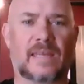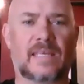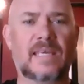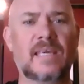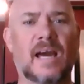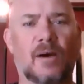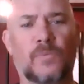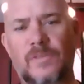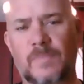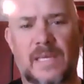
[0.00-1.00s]
he got
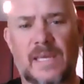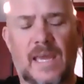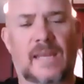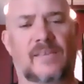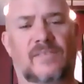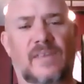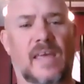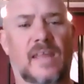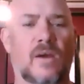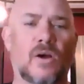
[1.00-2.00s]
with me and he
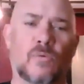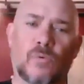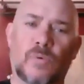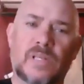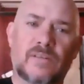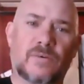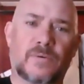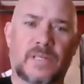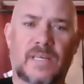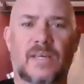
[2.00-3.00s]
said, well, what are you
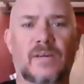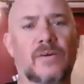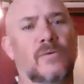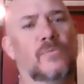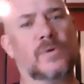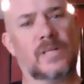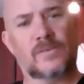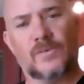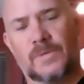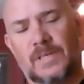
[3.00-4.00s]
doing here? What are you
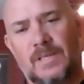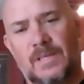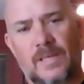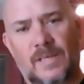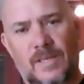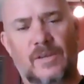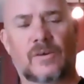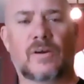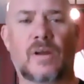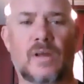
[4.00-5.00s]
doing
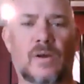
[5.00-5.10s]
here?